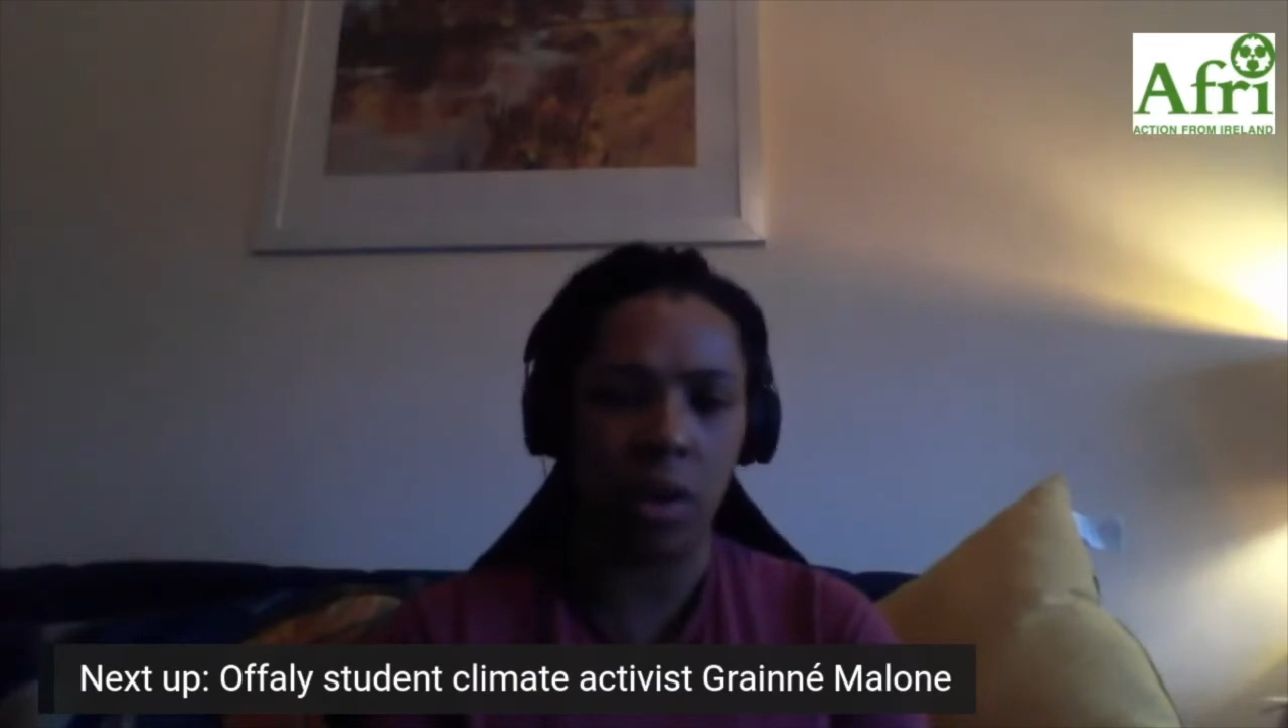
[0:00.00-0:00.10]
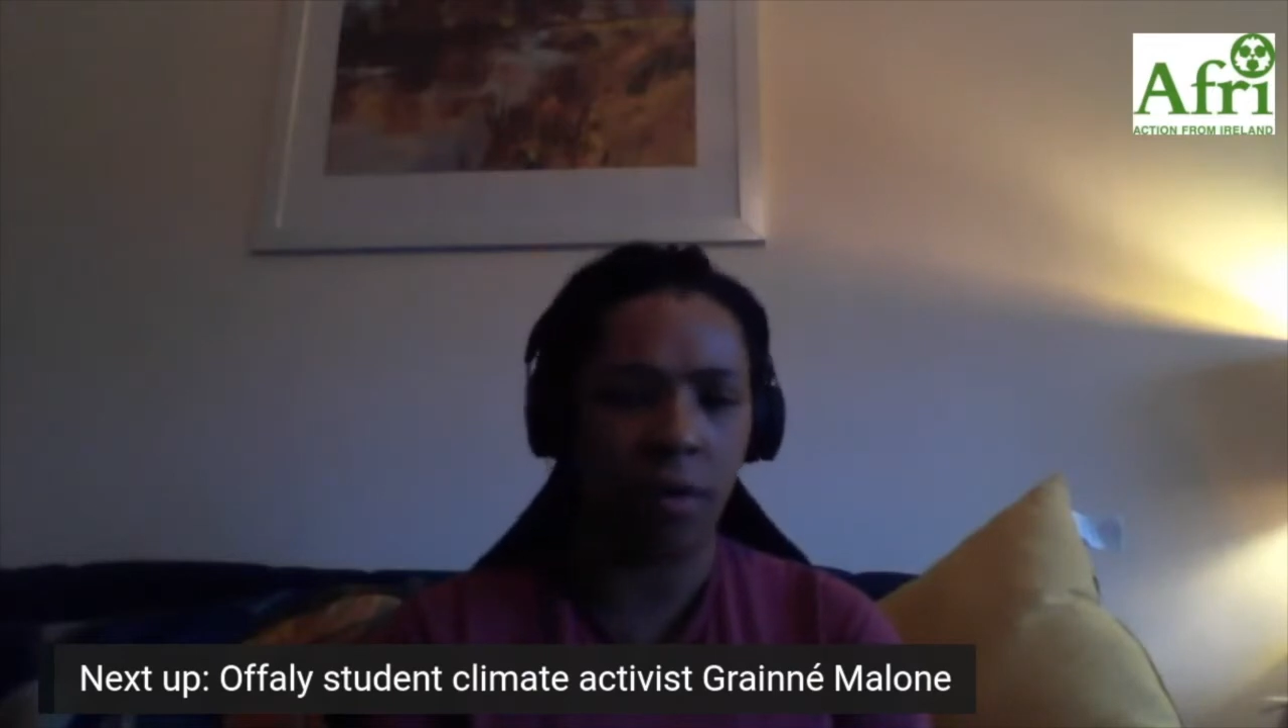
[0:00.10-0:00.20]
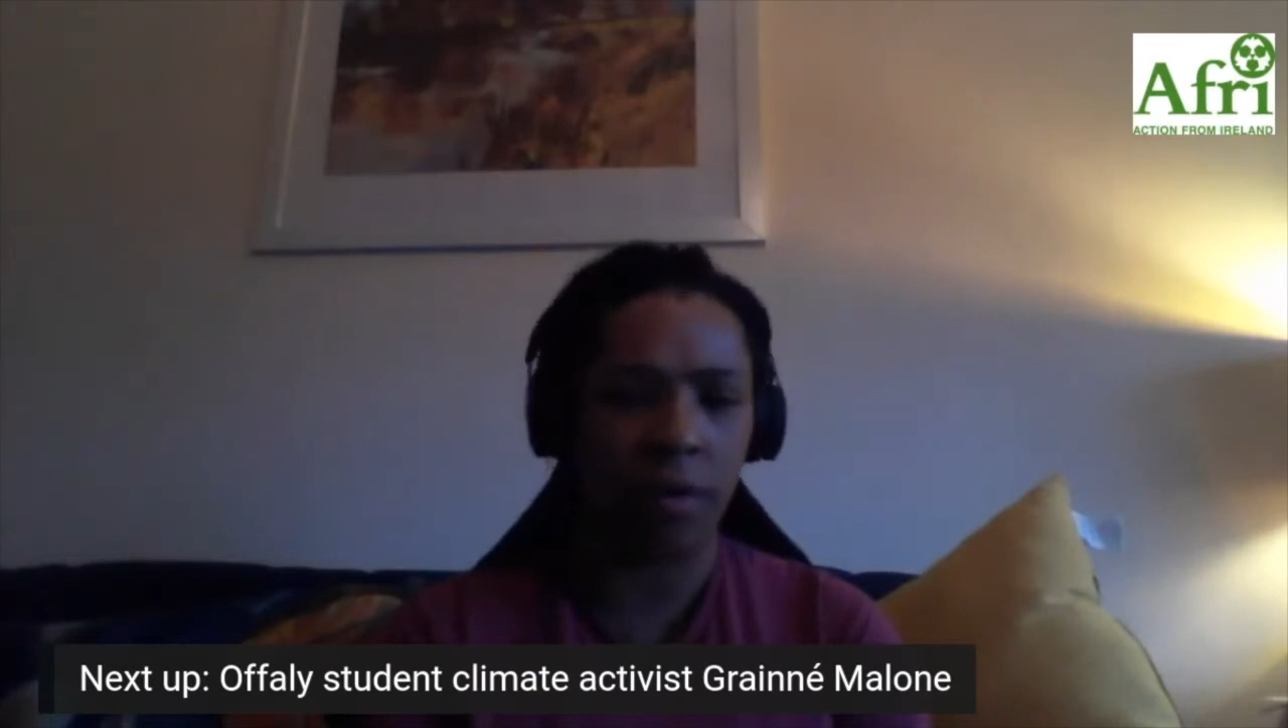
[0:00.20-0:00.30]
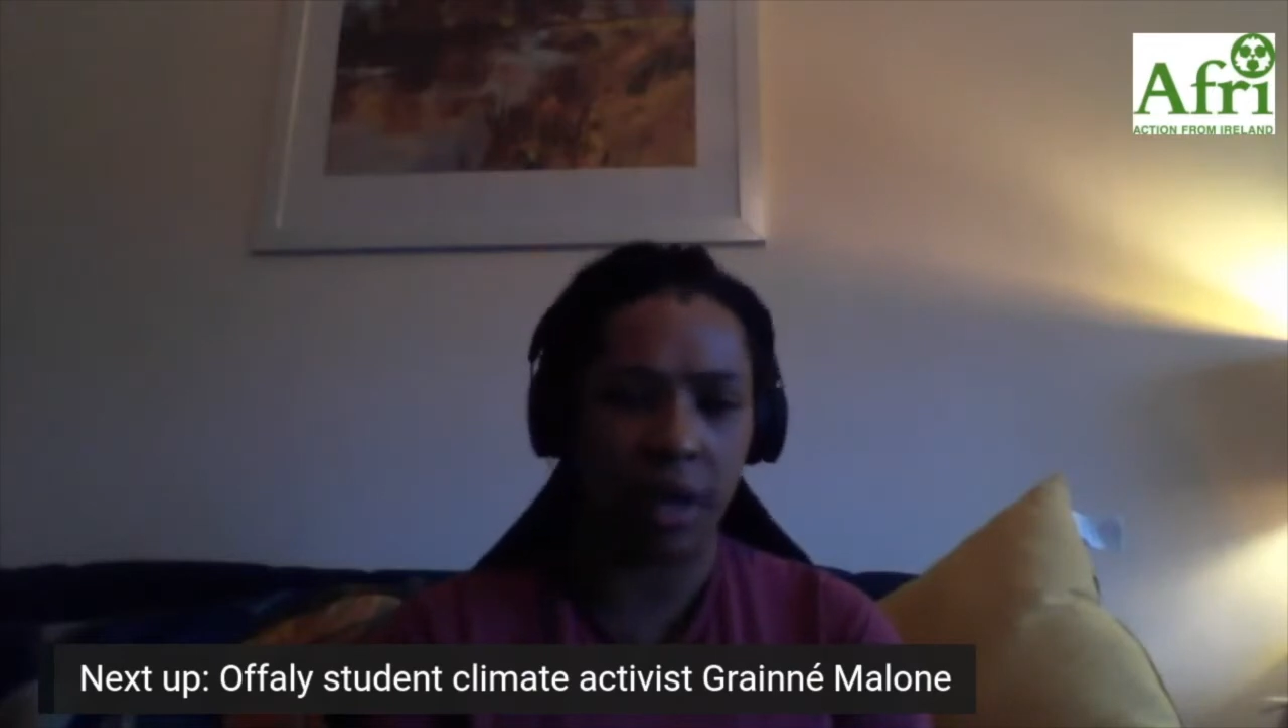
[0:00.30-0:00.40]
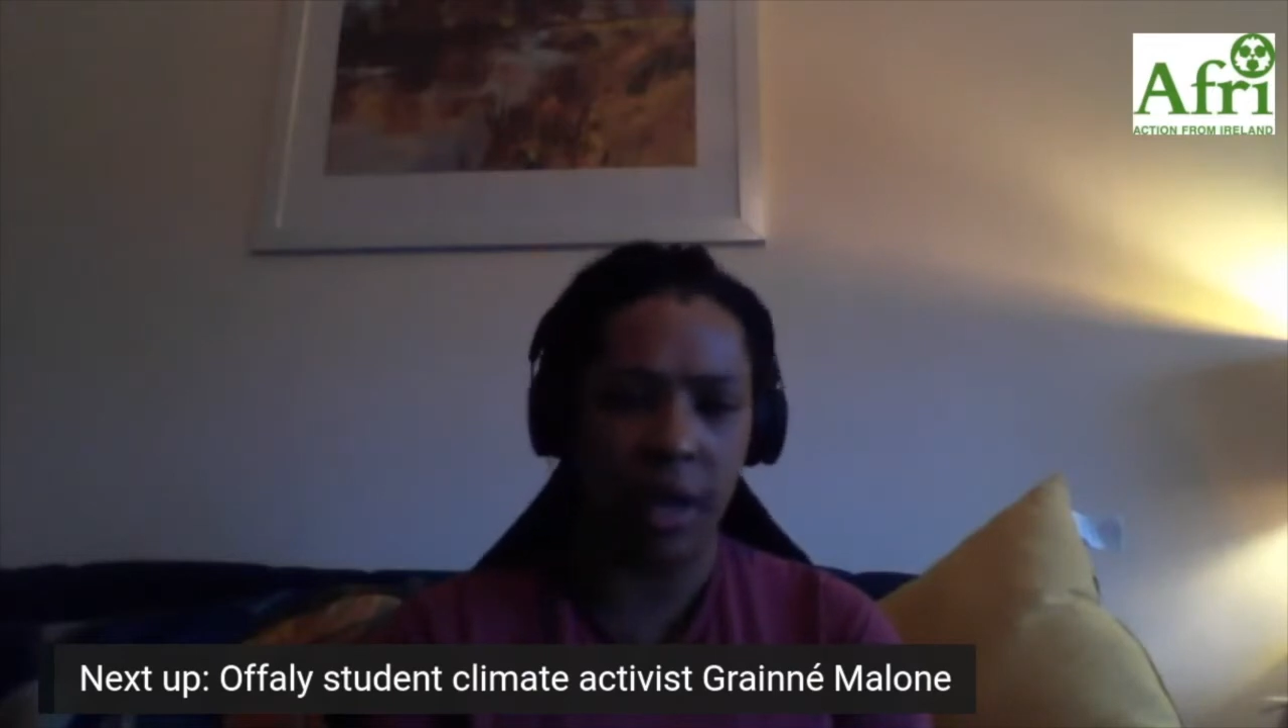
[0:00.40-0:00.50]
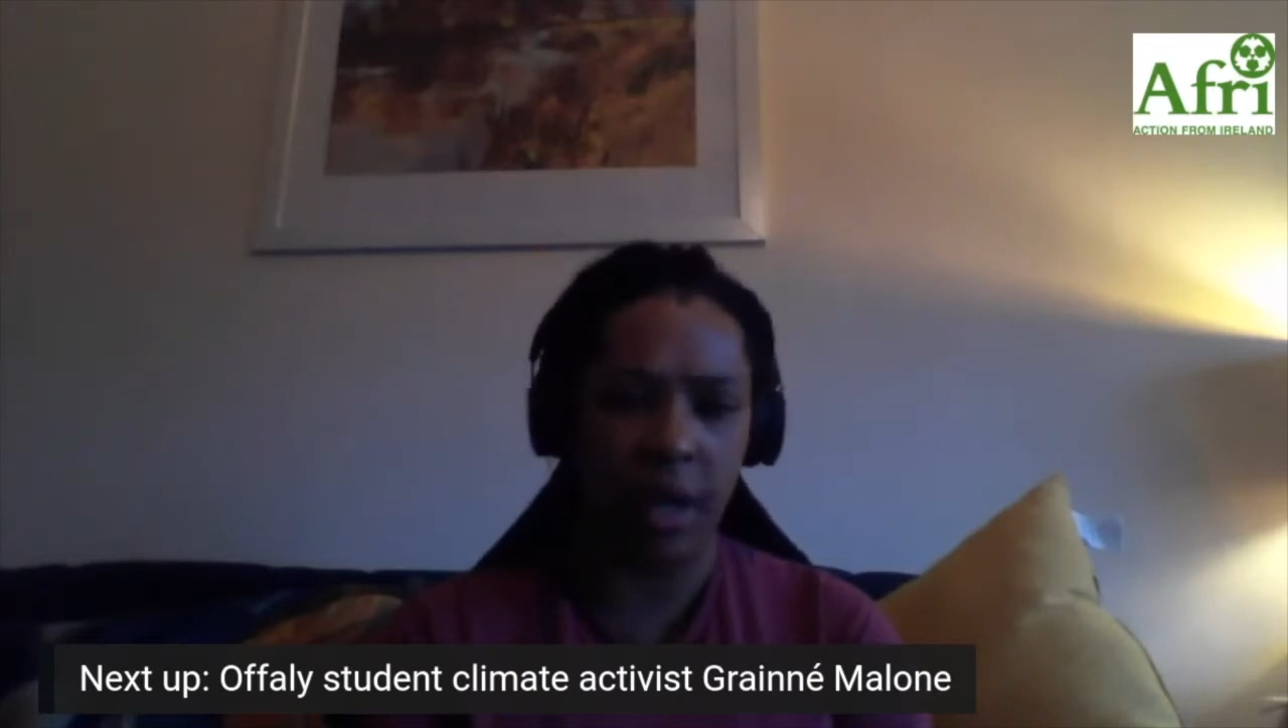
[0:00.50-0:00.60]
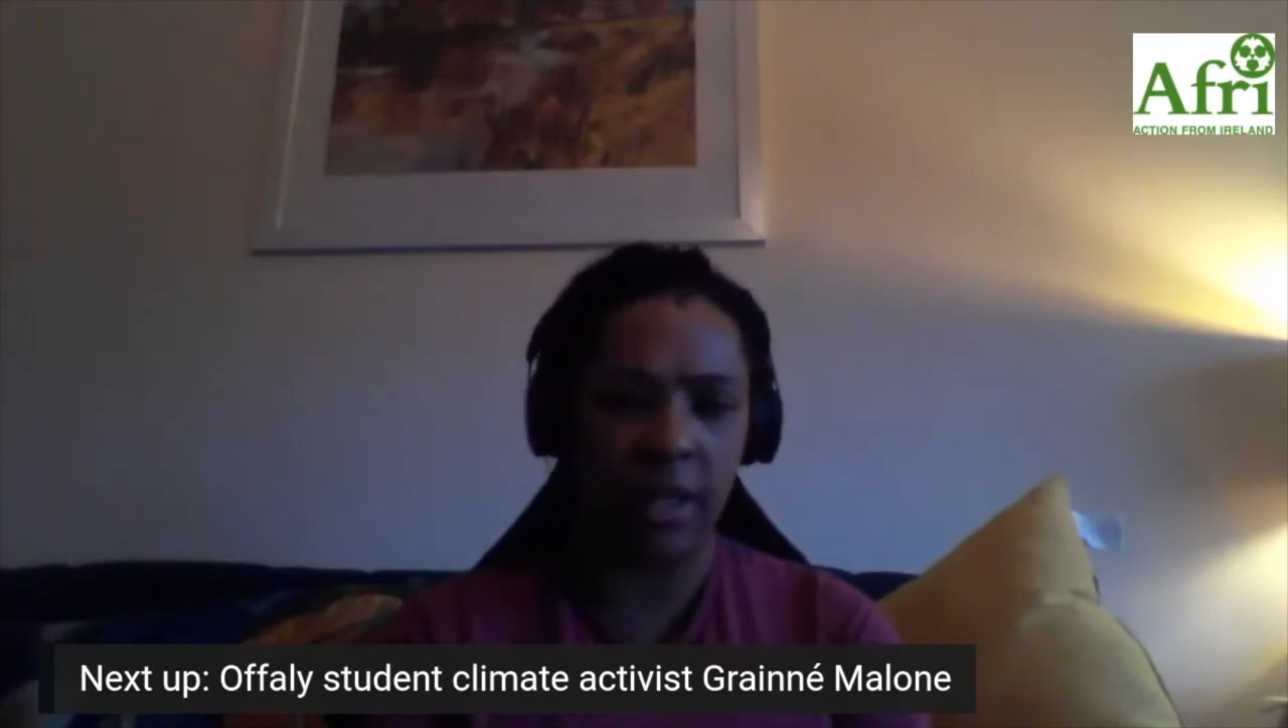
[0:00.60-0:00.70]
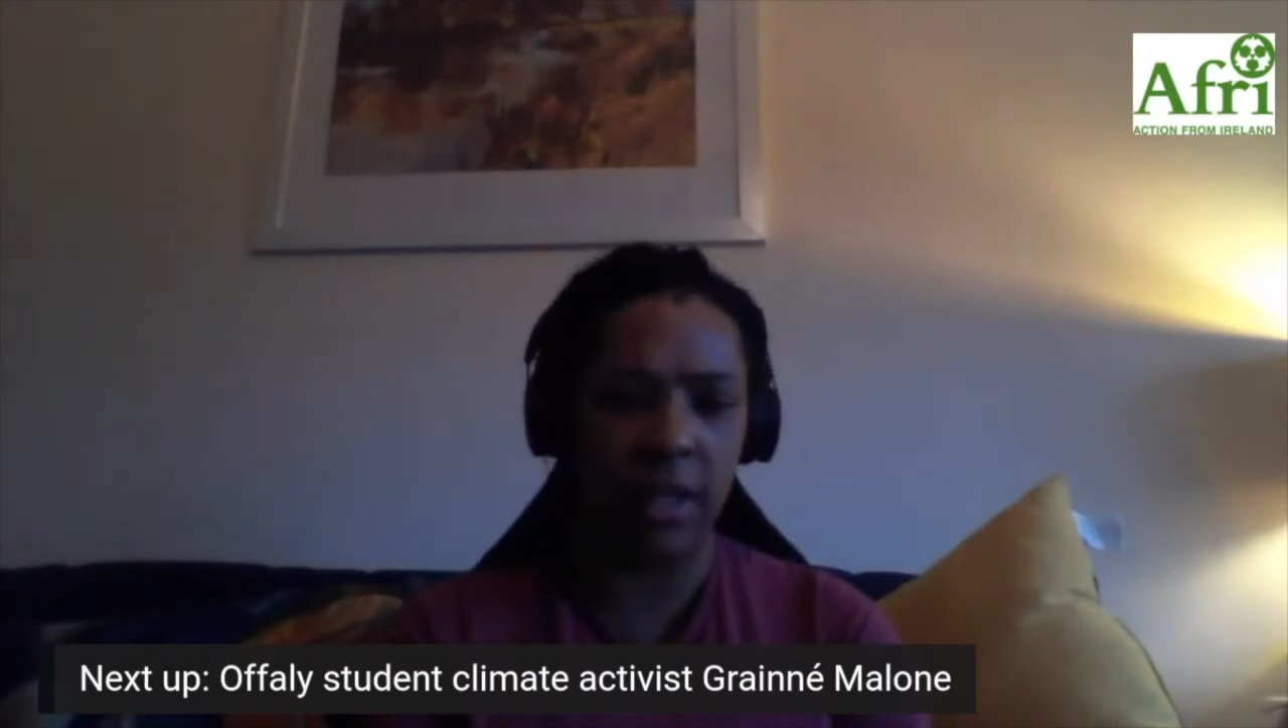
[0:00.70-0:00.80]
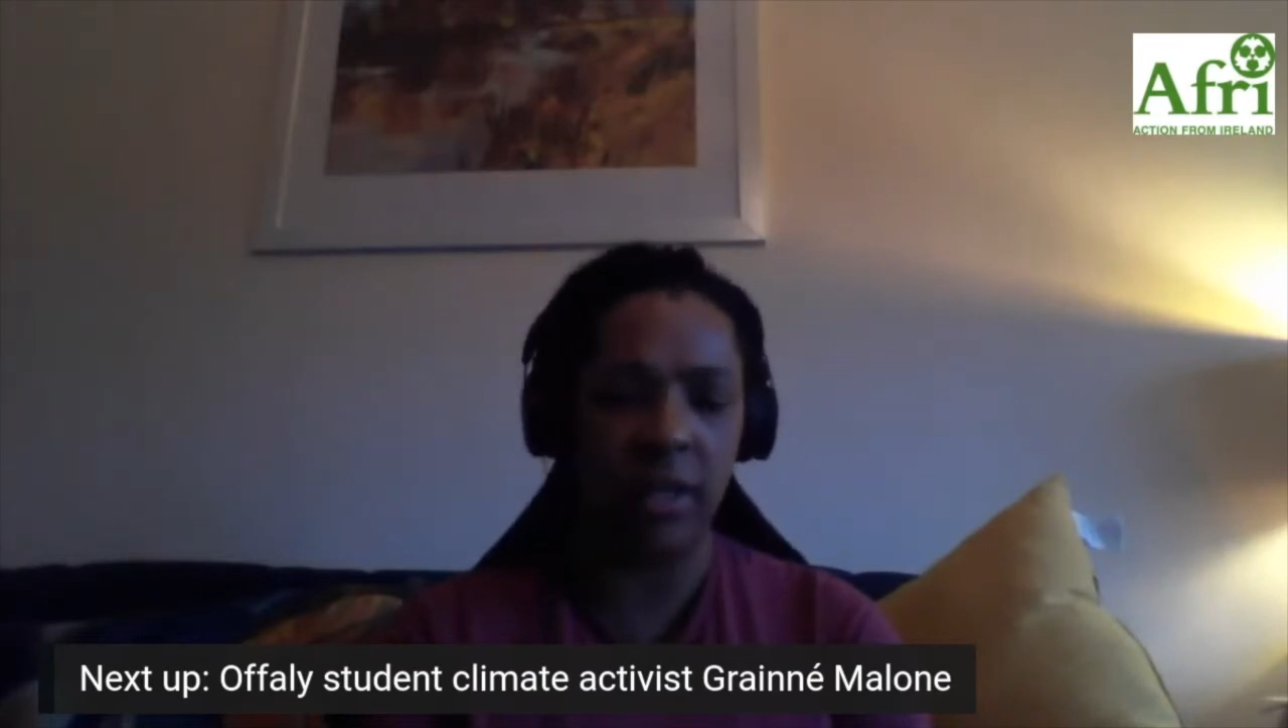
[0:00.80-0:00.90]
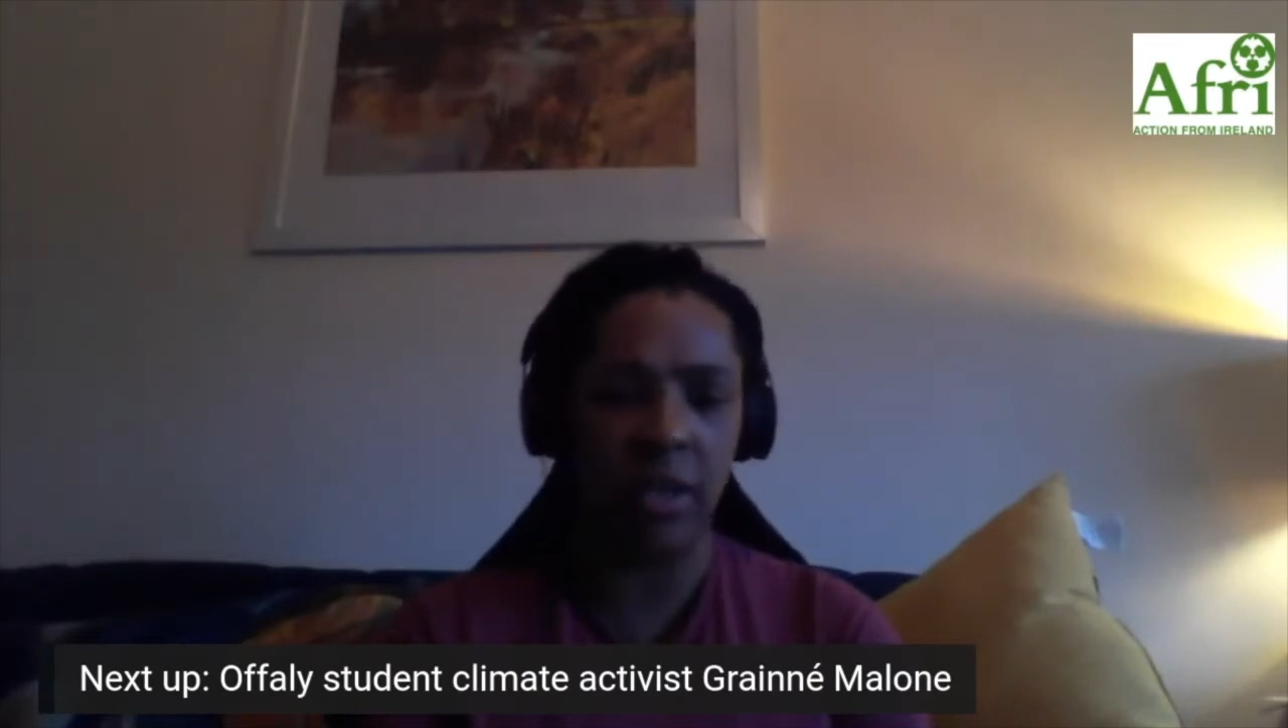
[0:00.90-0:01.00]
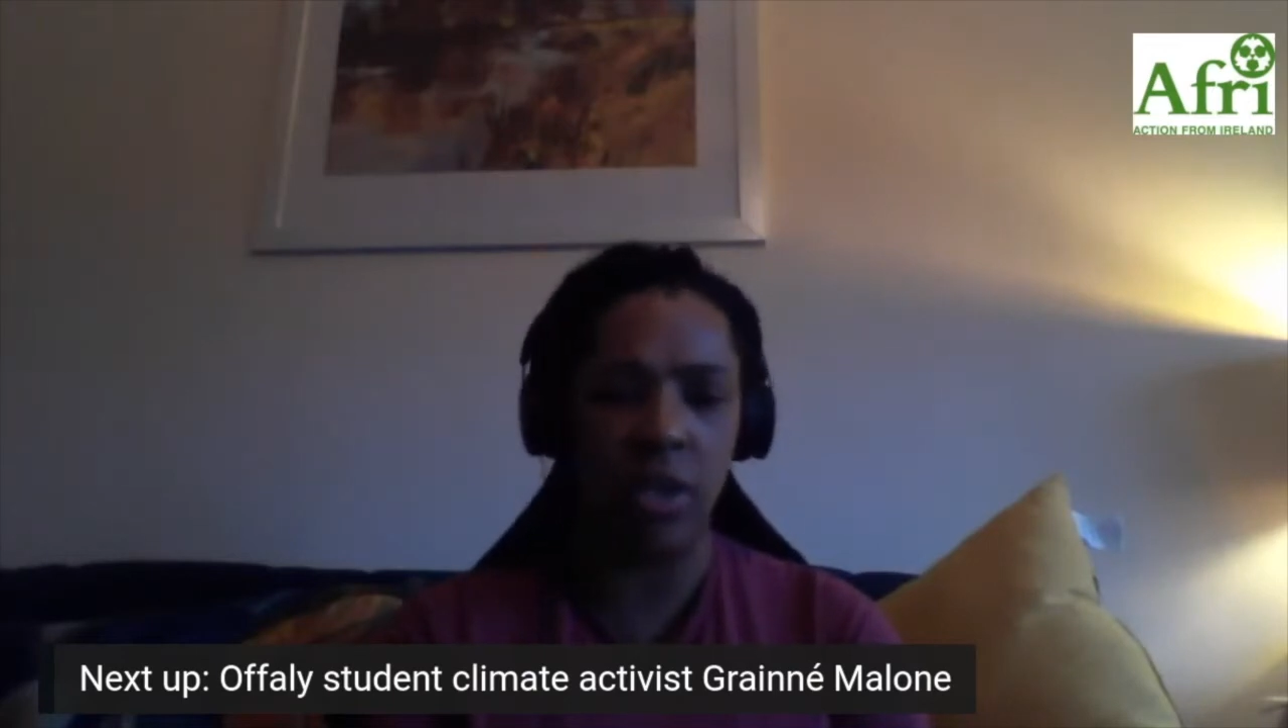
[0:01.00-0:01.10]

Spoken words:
COVID-19